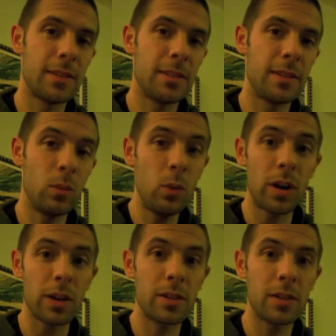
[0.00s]
It
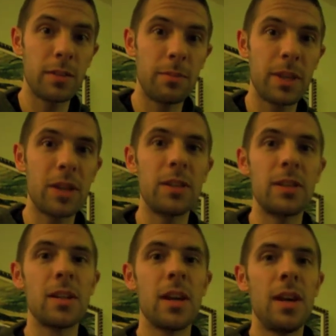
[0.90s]
works
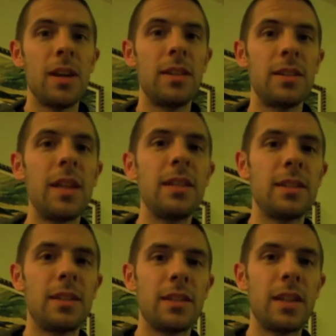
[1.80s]
because the
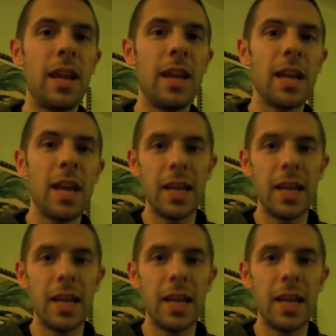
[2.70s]
sentence is saying,